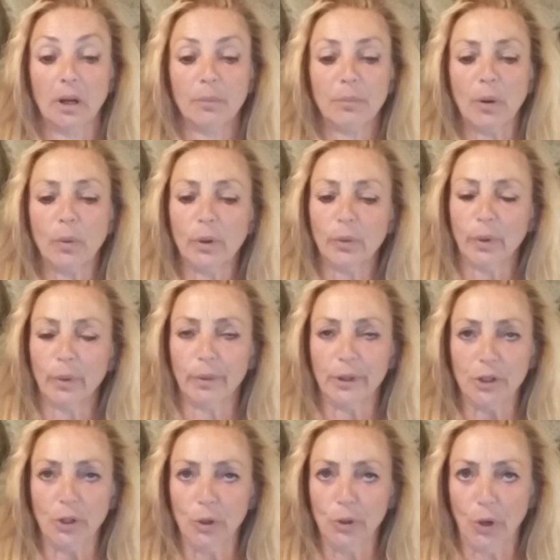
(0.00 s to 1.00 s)
But when we
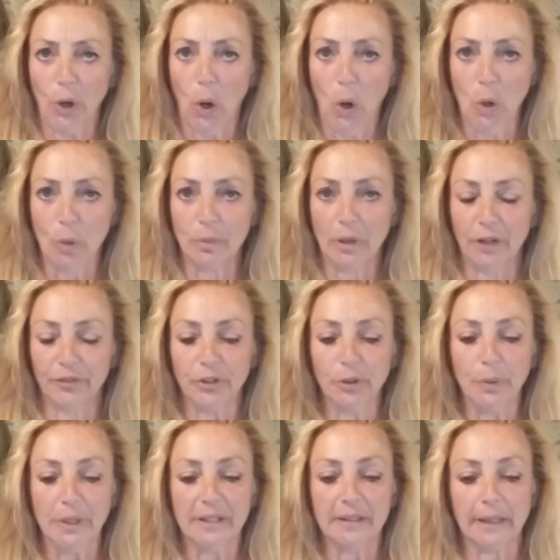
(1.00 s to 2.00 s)
returned home a
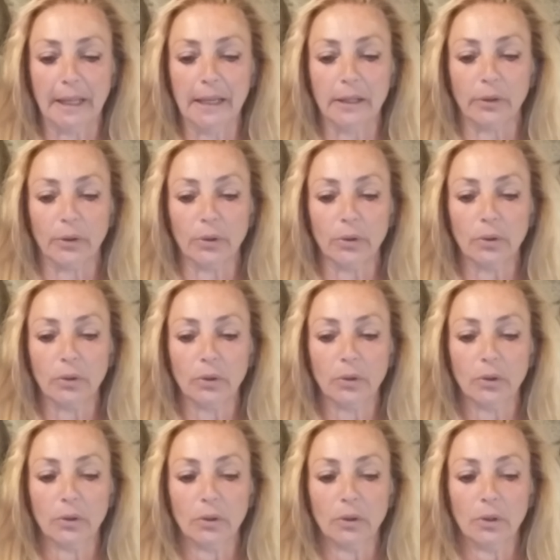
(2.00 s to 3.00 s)
few weeks later
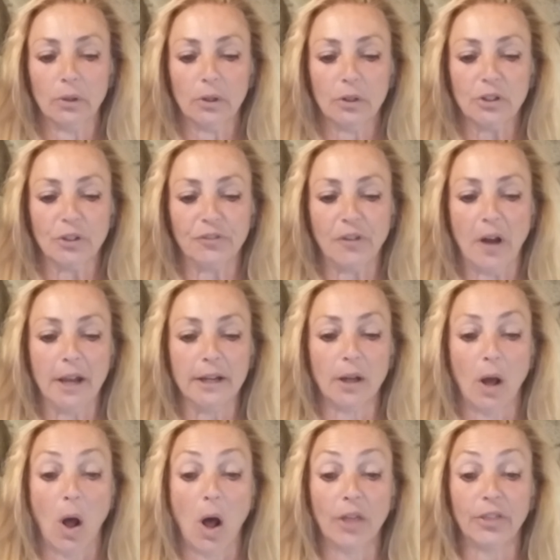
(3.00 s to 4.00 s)
to
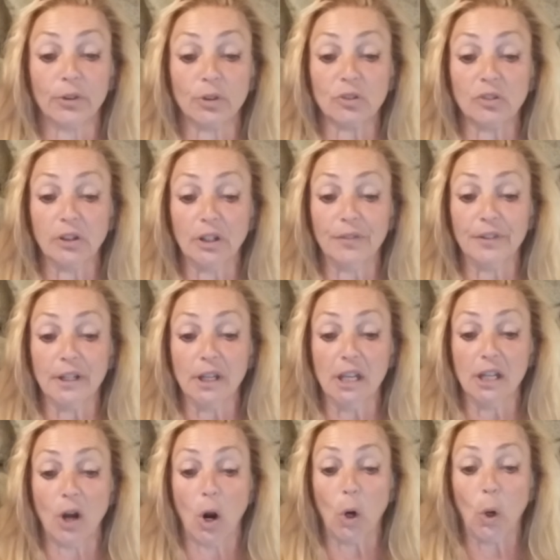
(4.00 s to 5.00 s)
find others living
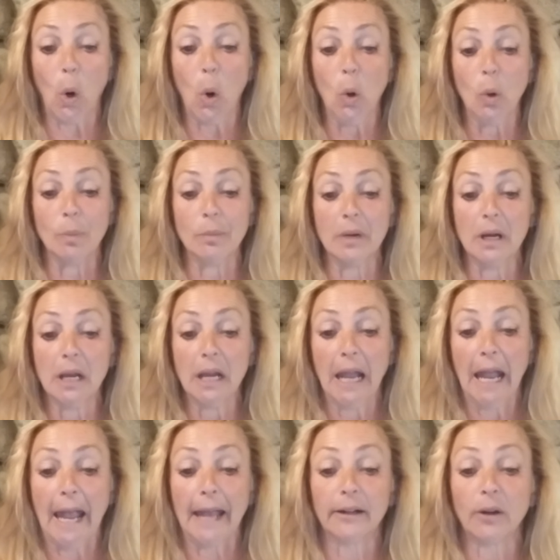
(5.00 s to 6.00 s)
in our home
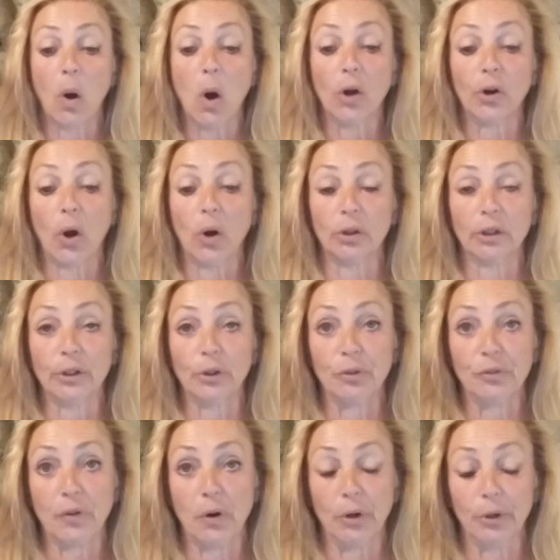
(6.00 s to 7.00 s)
and on our little
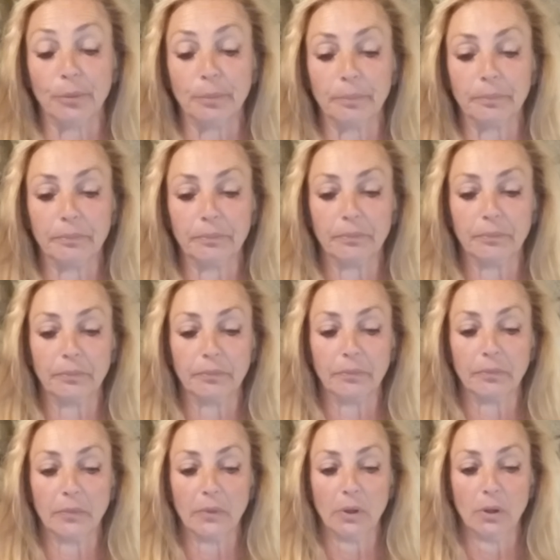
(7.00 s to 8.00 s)
farm,
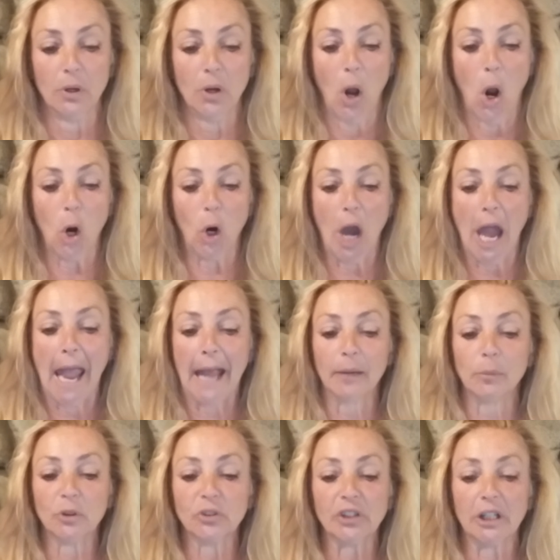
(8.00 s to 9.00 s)
our
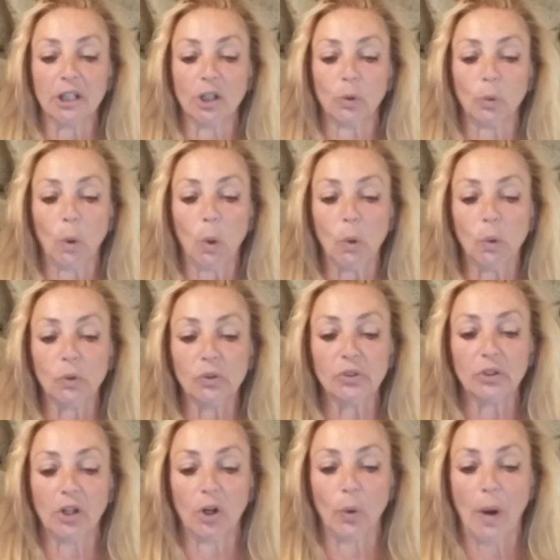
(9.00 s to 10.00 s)
animals and
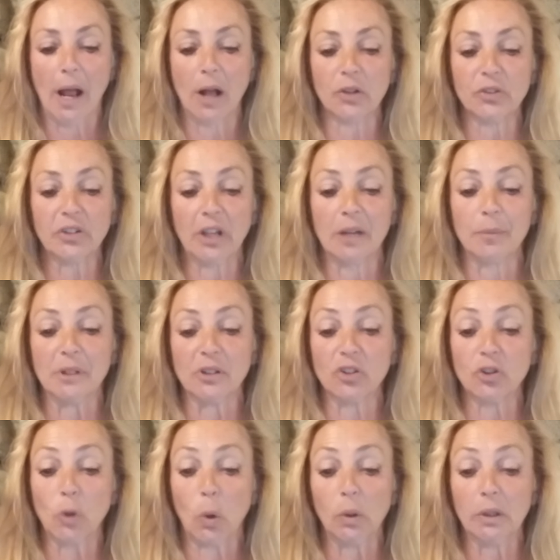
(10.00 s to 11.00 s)
corrals had been
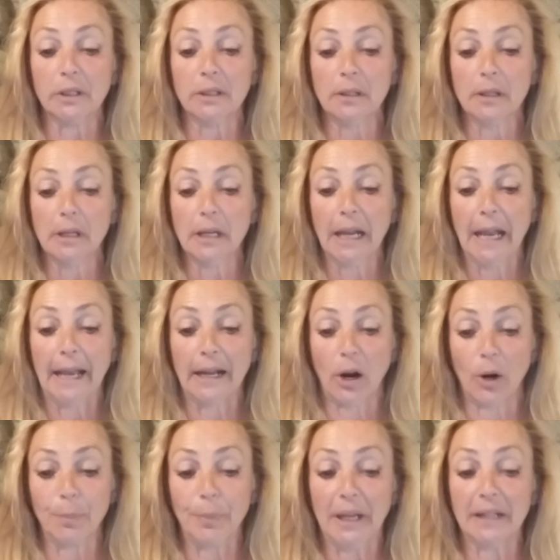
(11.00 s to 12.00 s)
stolen and
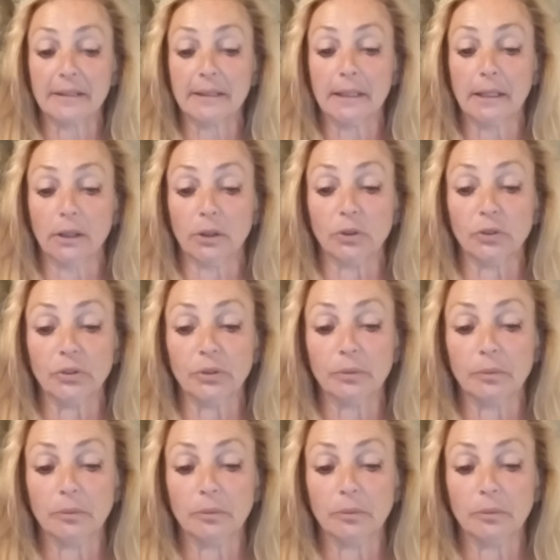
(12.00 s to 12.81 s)
our pets killed.